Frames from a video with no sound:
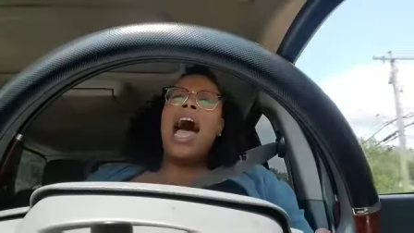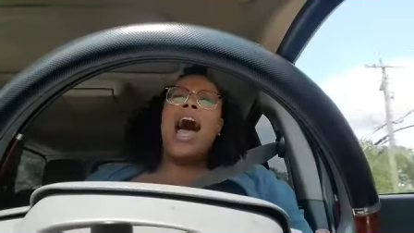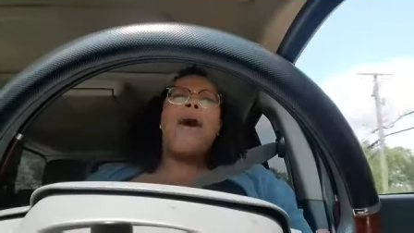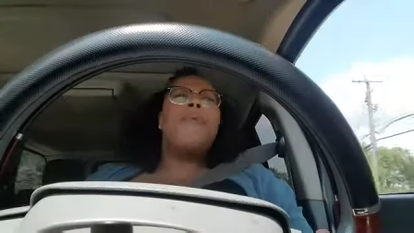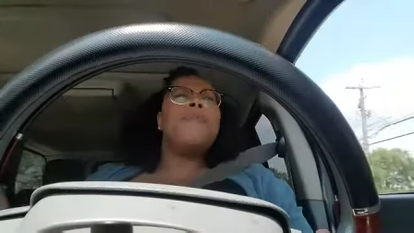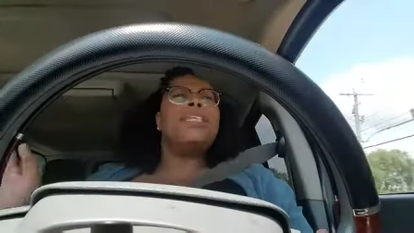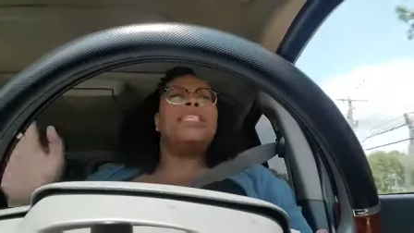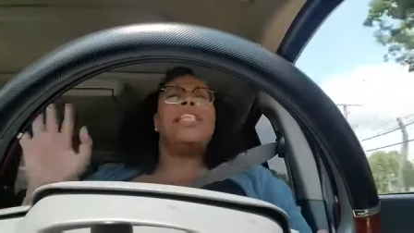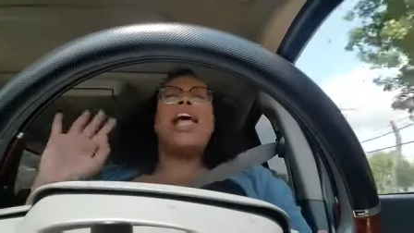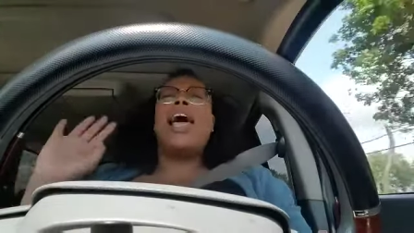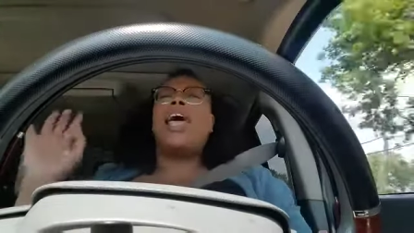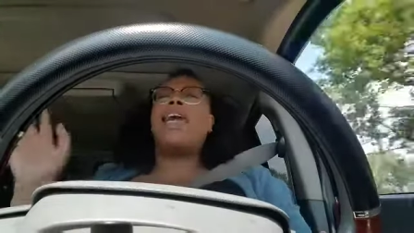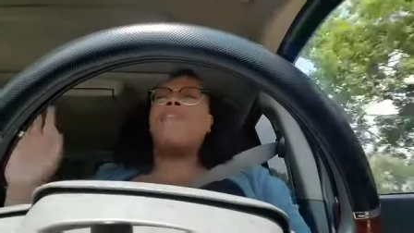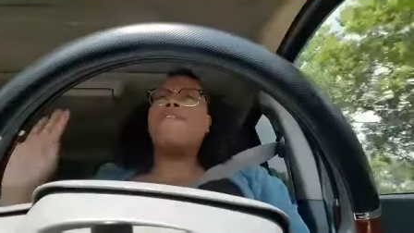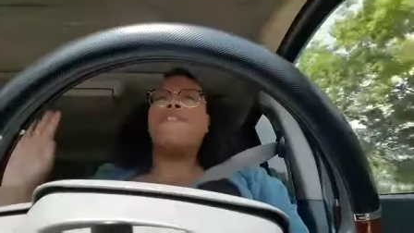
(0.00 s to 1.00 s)
I was
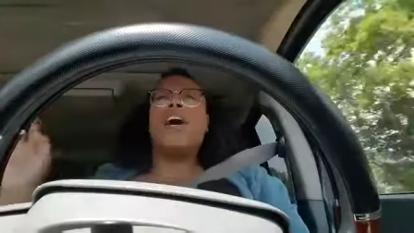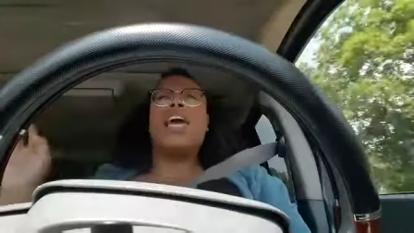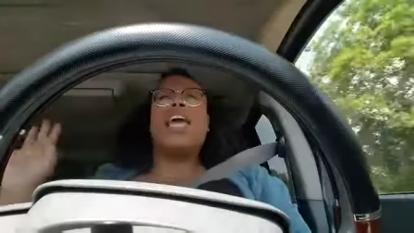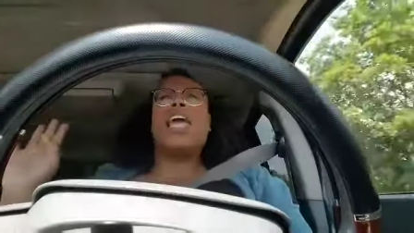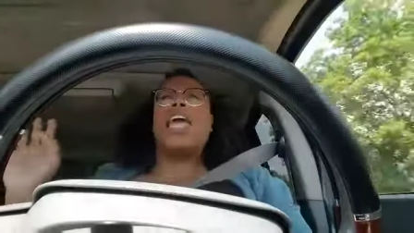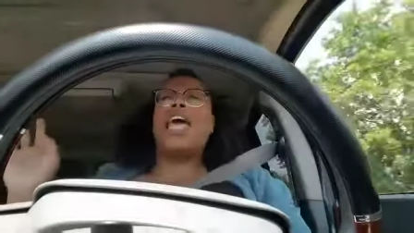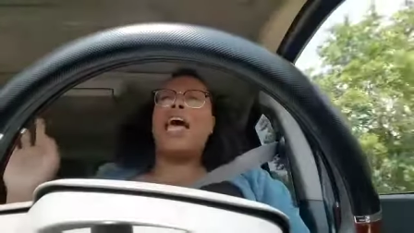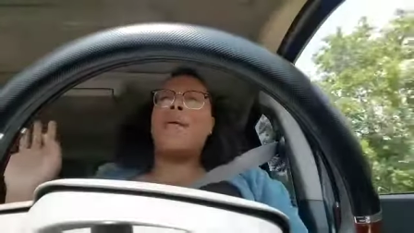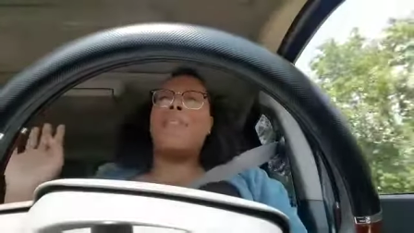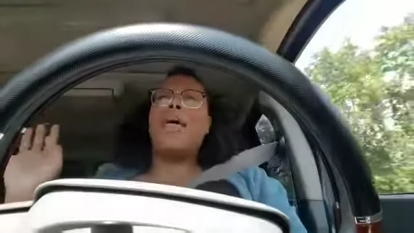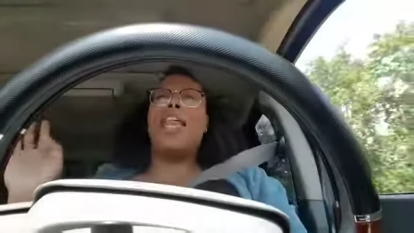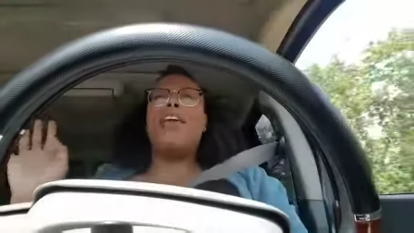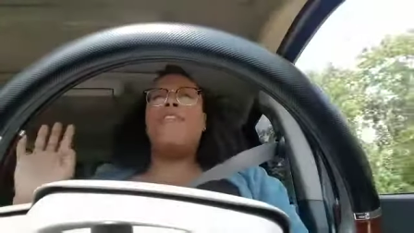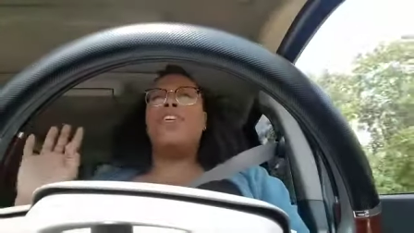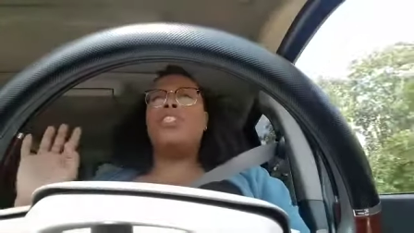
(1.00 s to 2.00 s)
like, fuck it. I'm
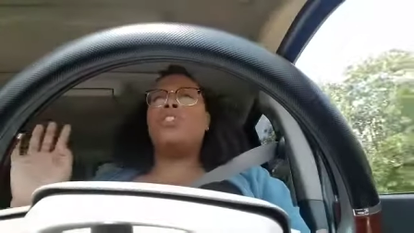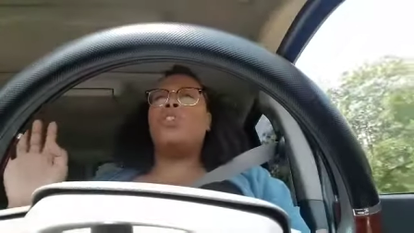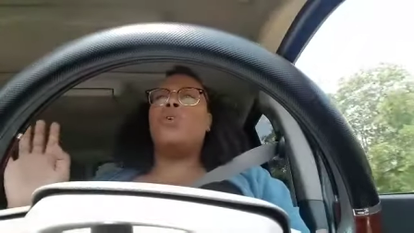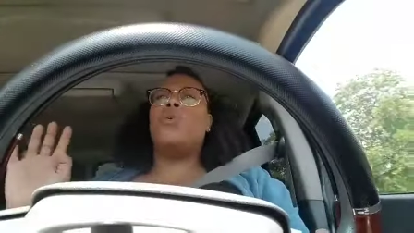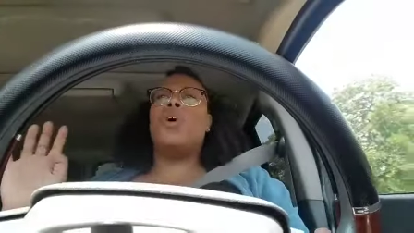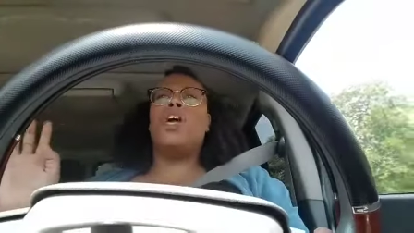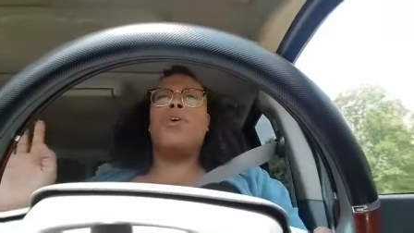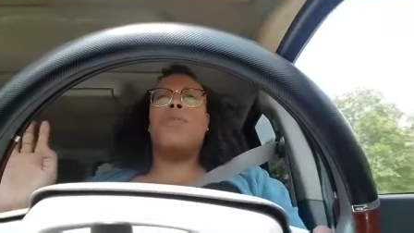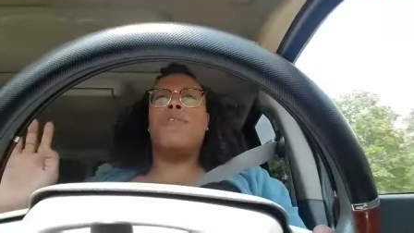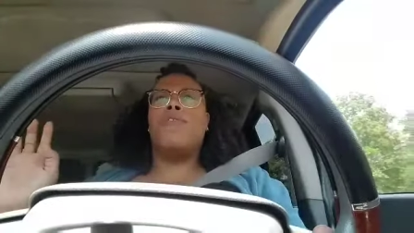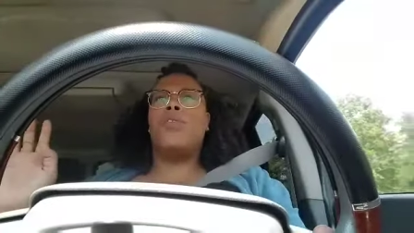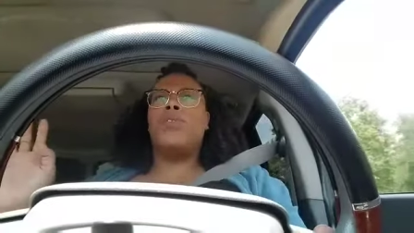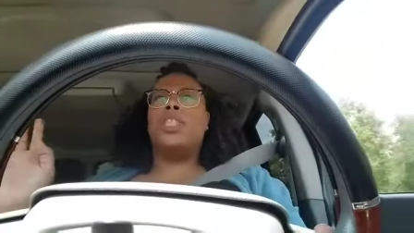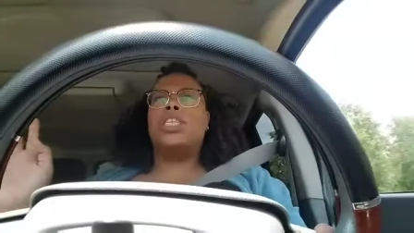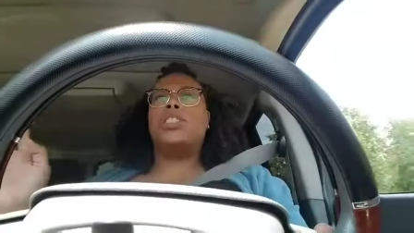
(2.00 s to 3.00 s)
not even doing a
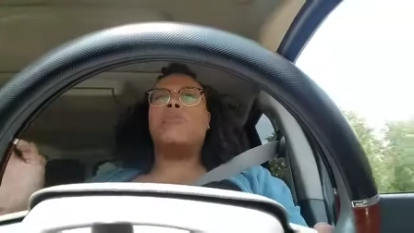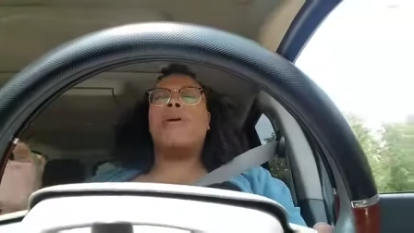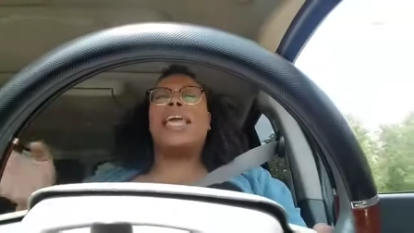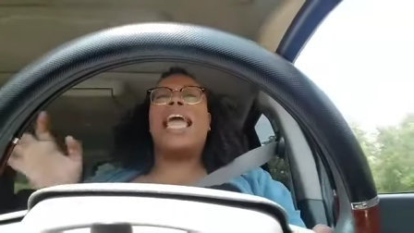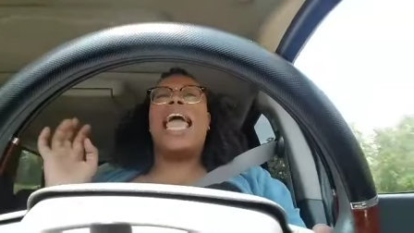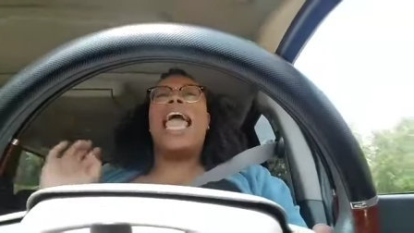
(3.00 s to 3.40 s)
review this week.